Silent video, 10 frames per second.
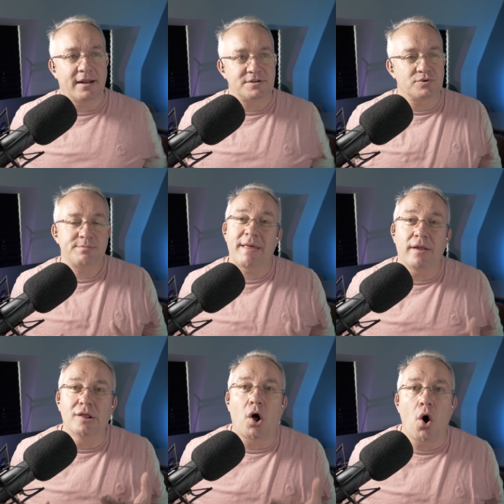and I talked about
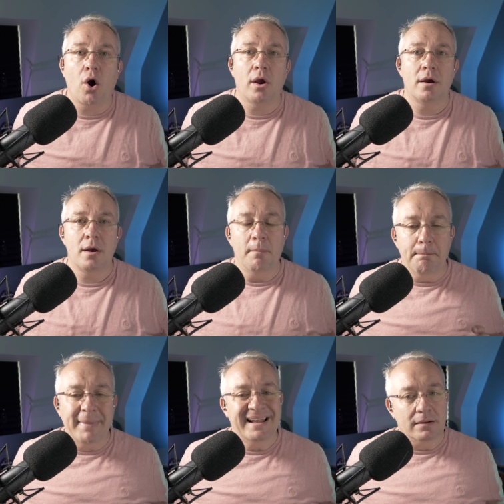the long
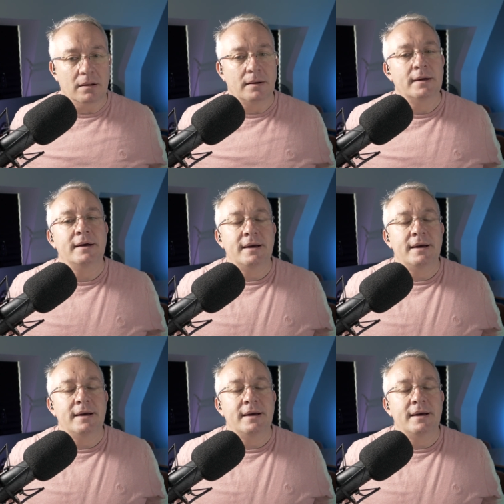middle.